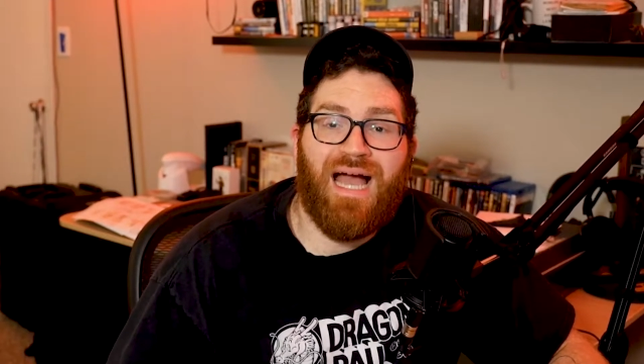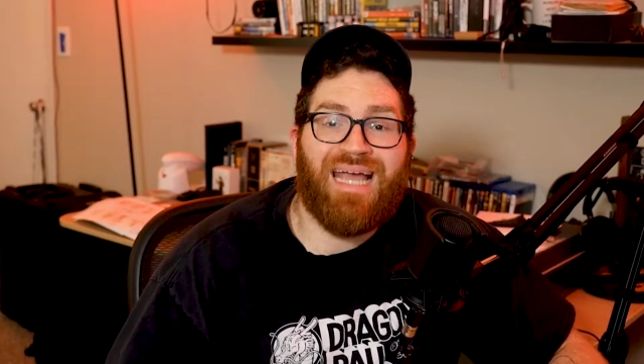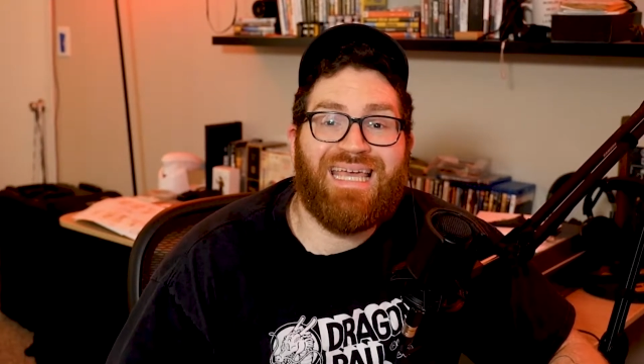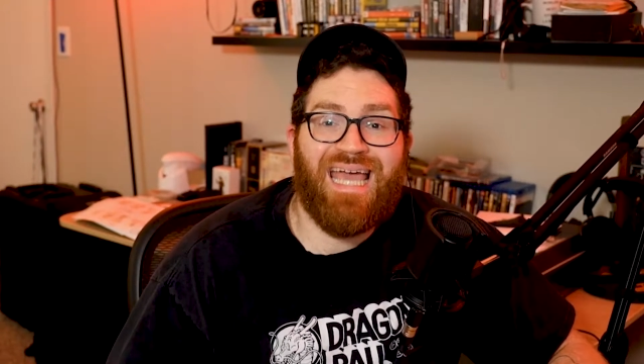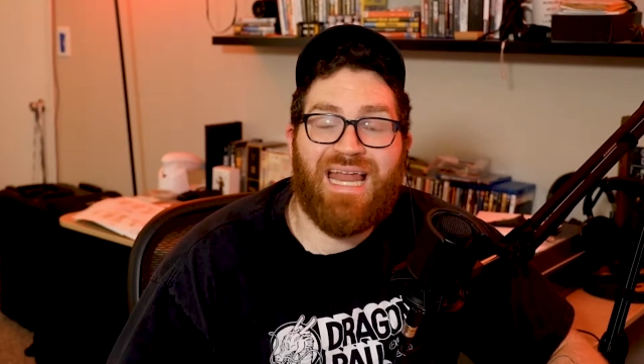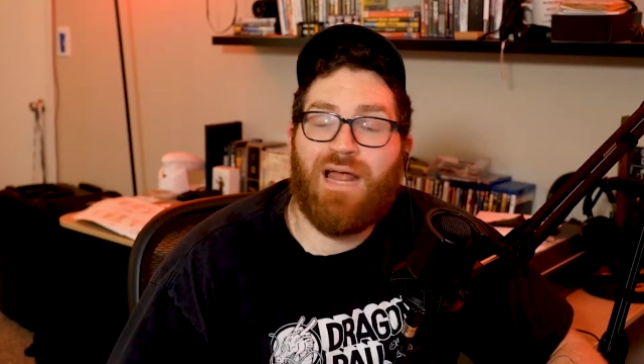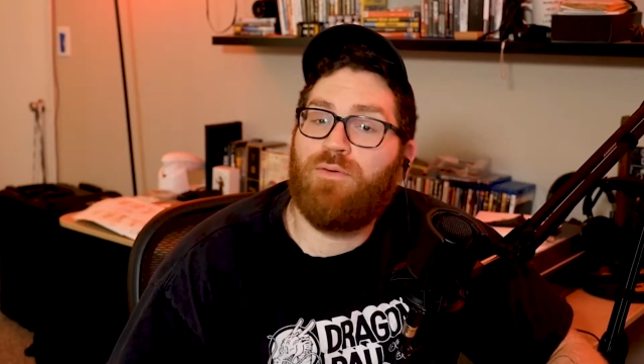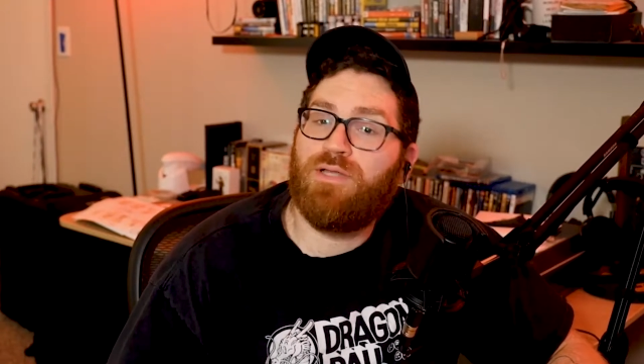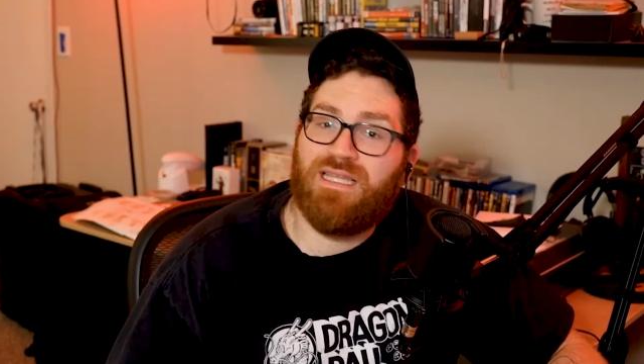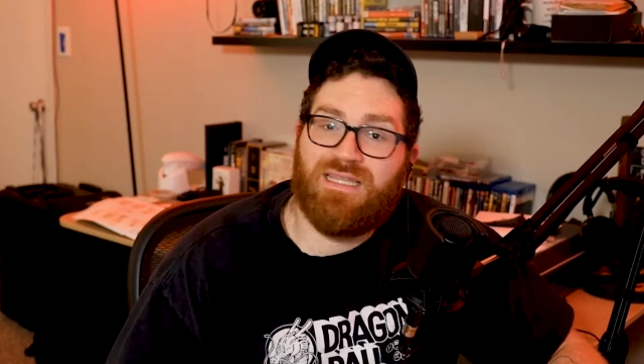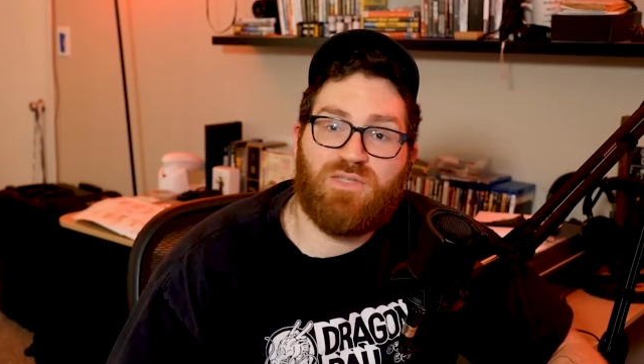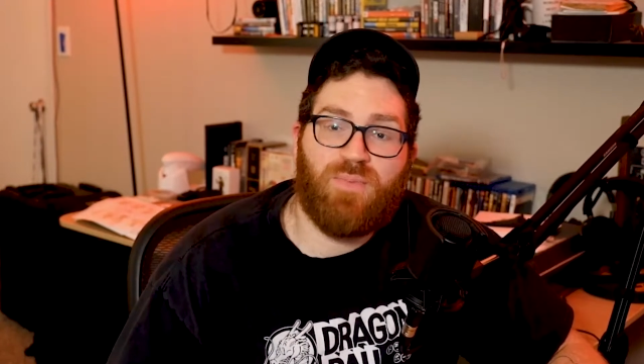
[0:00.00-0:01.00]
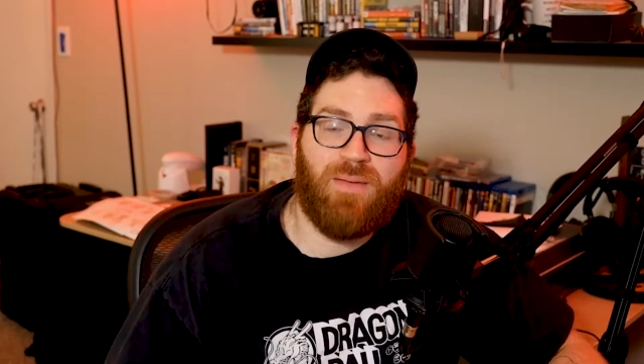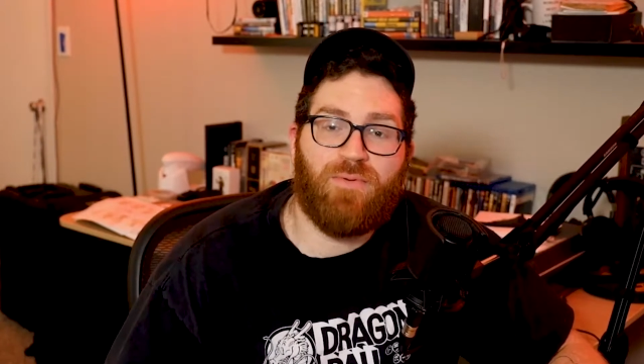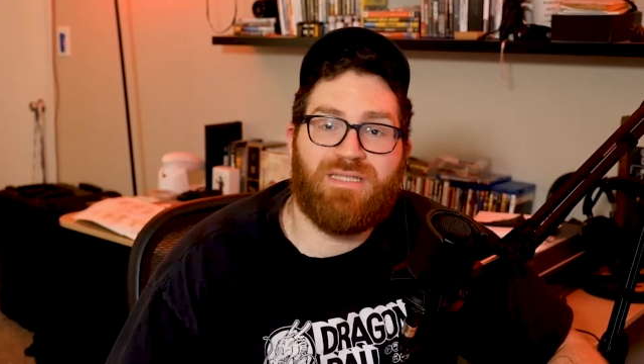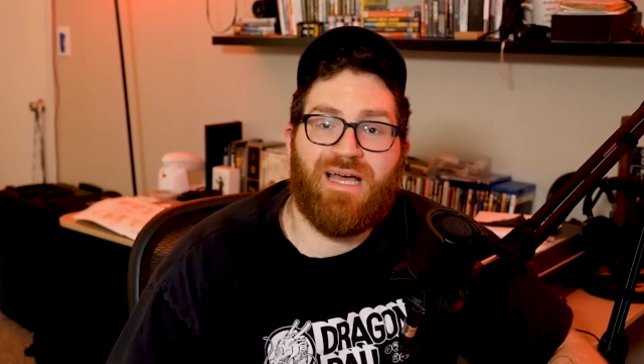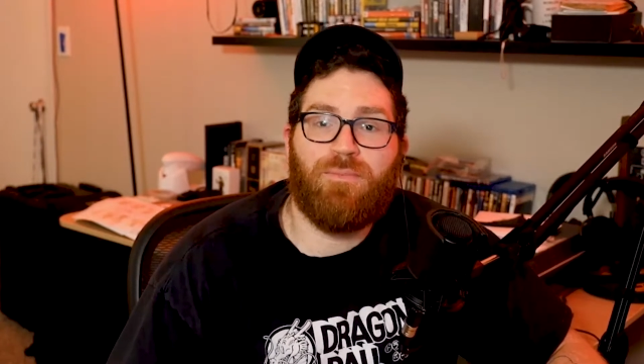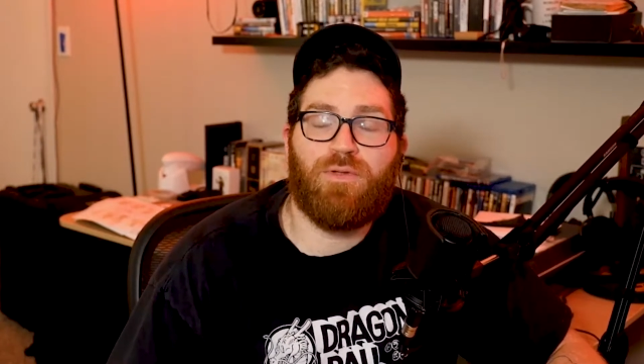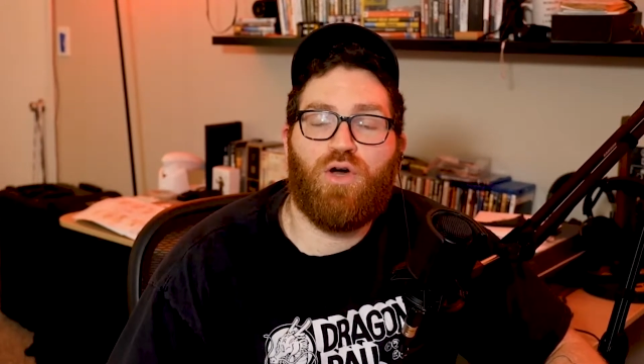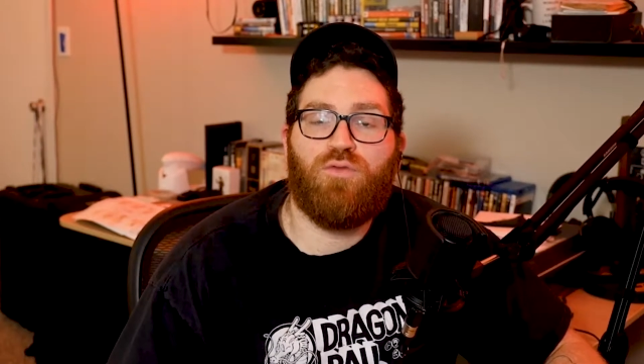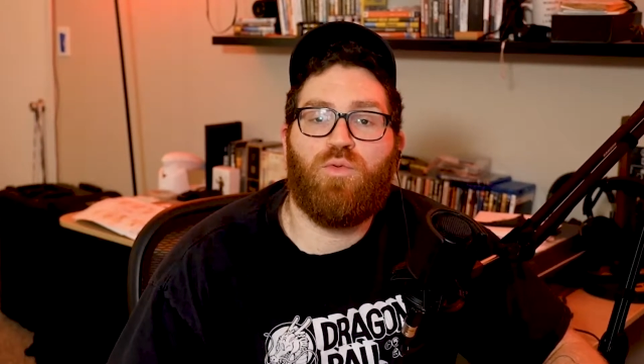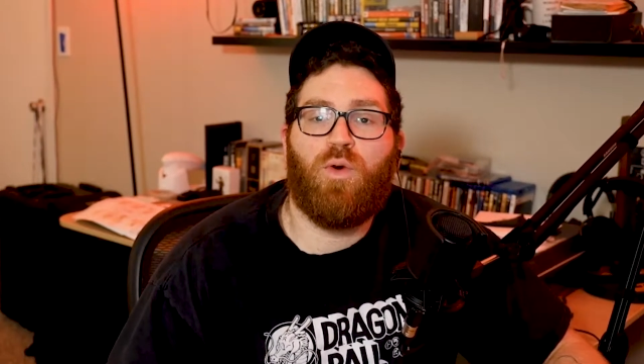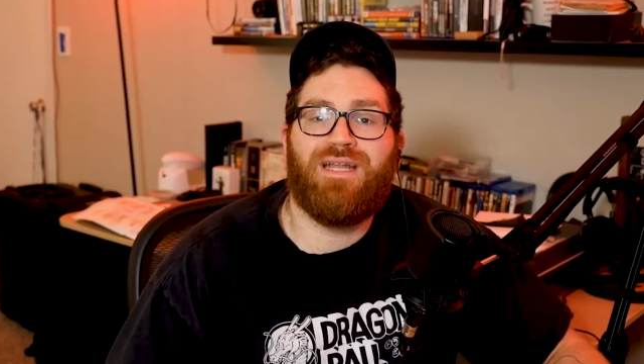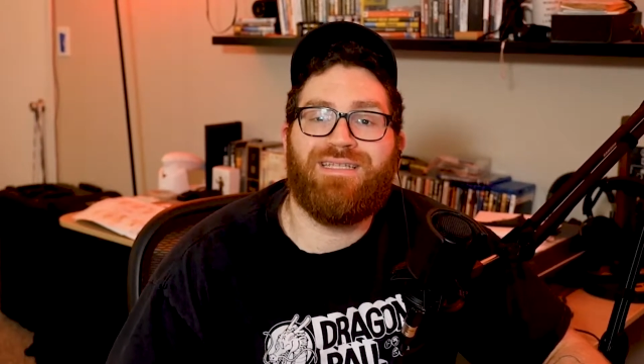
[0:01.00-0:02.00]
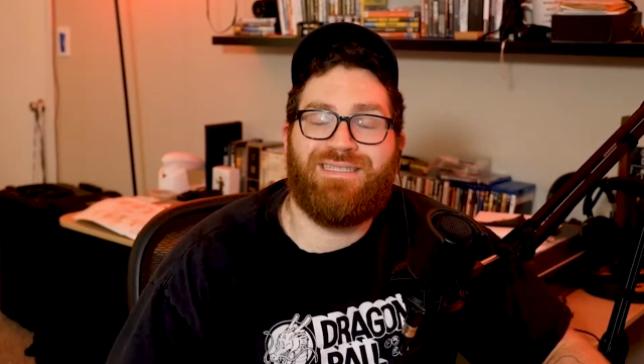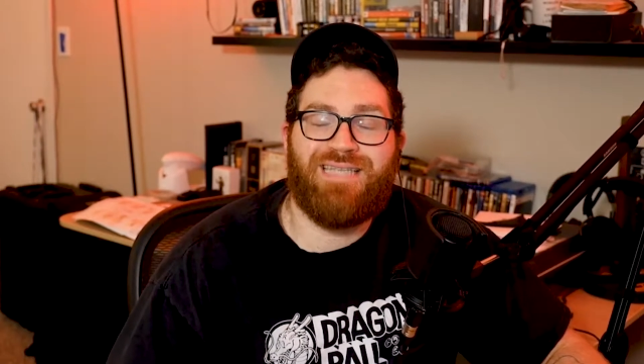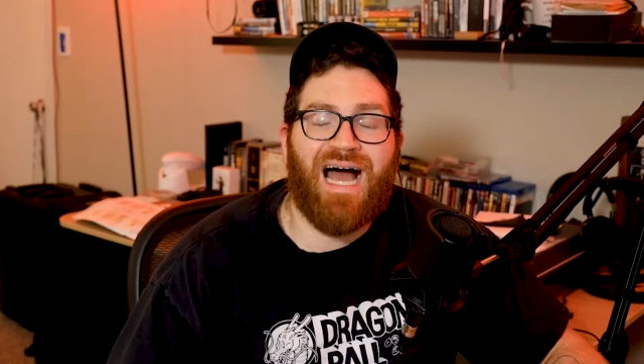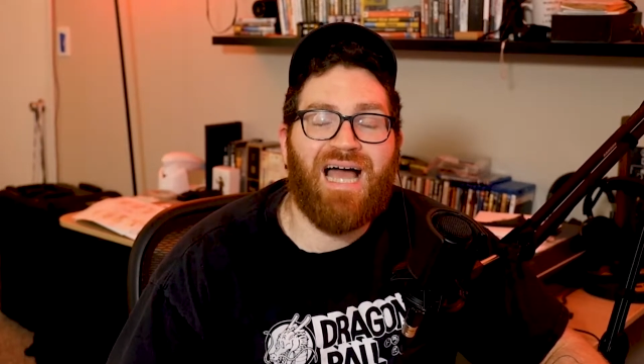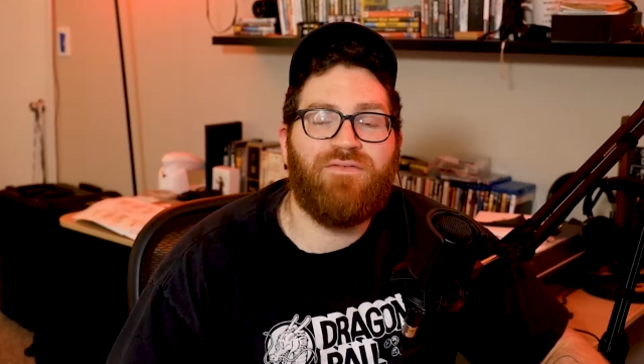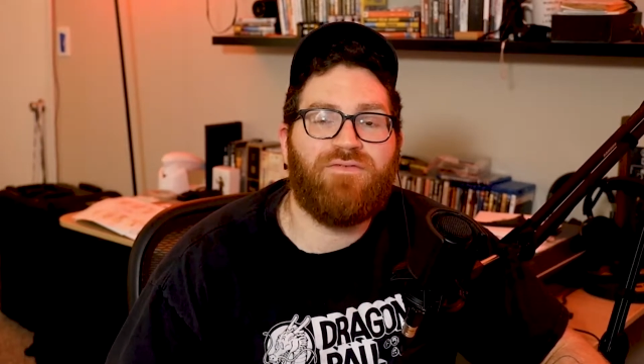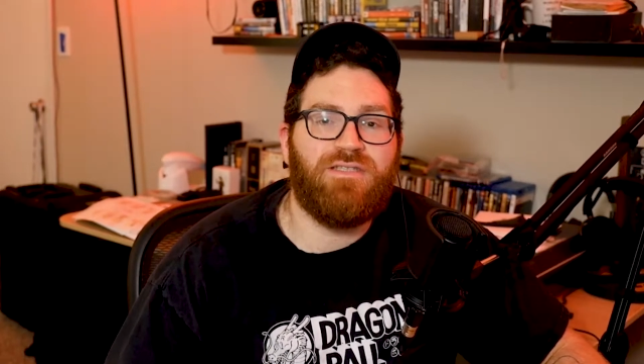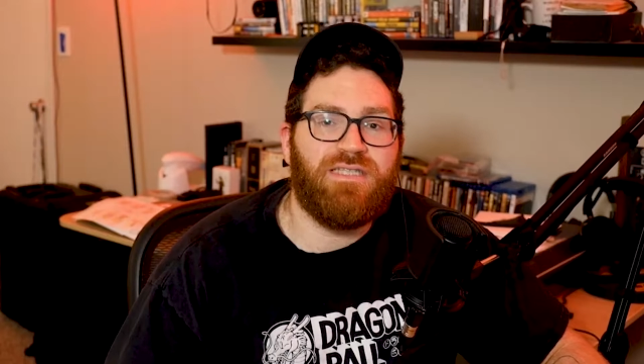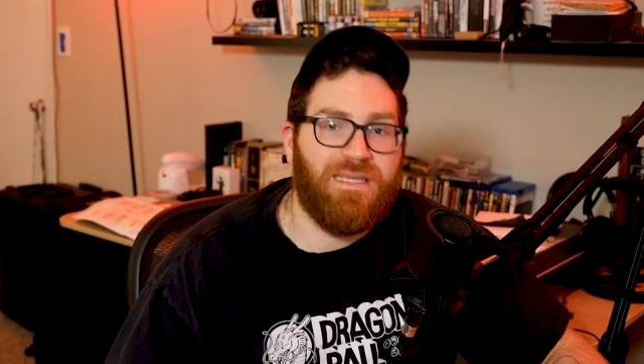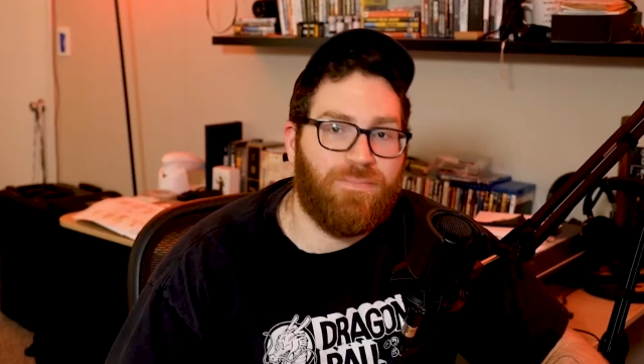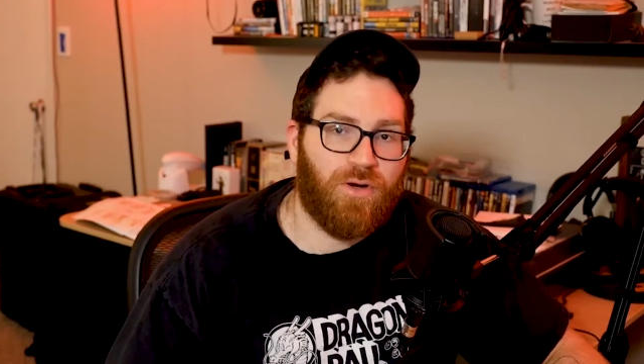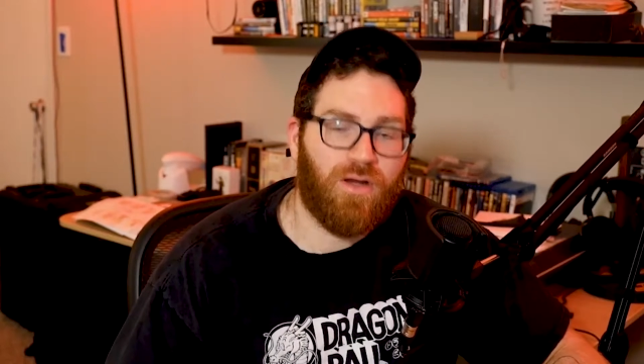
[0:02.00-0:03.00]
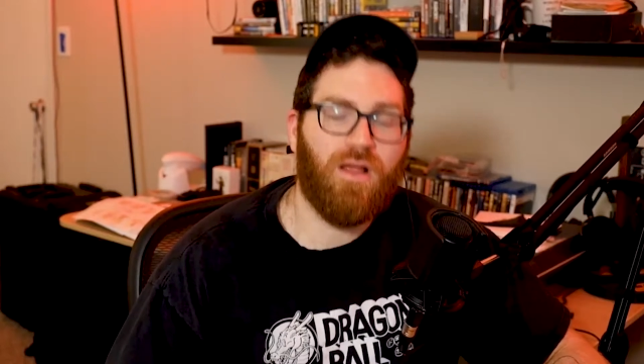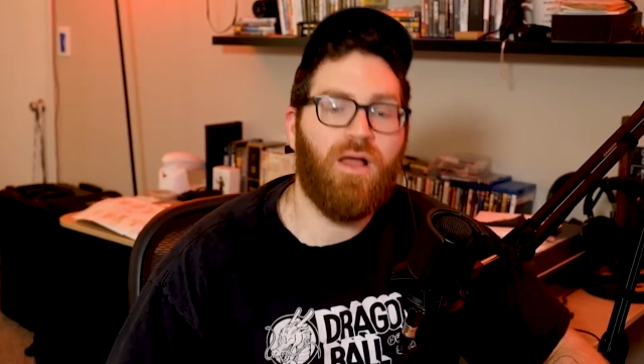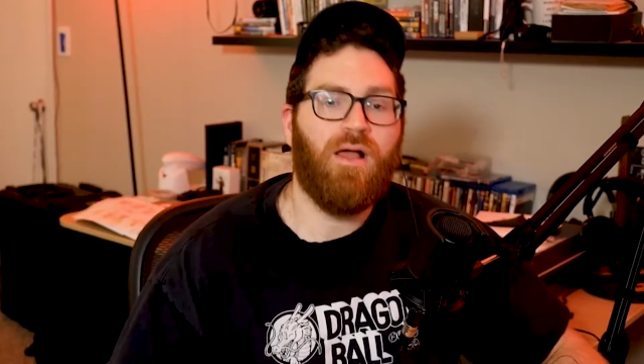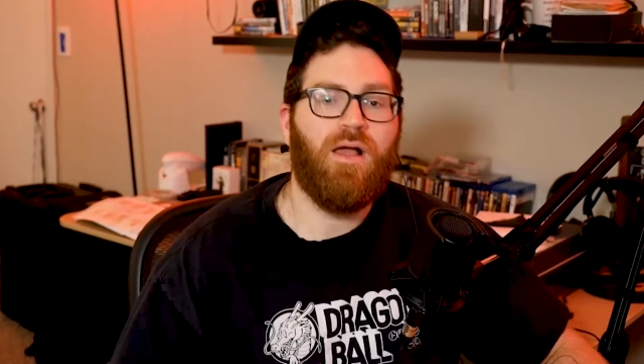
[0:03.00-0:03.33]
Again, I will link this paper down below if you want to dive deeper,